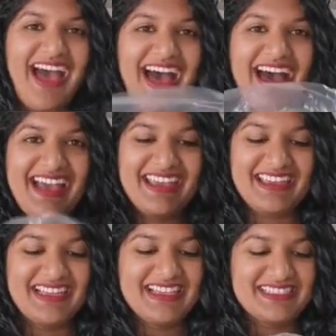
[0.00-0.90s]

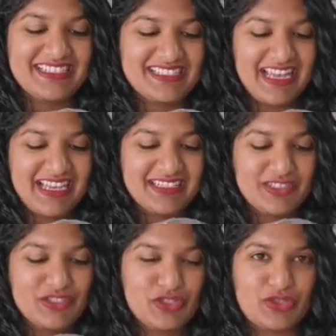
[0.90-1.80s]
I
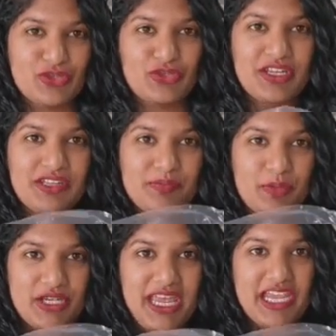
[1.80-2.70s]
decided to
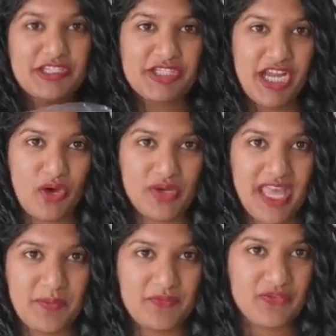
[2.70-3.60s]
put a shower
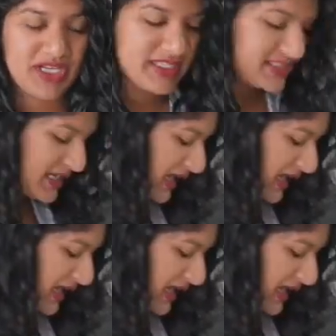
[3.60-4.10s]
cap first,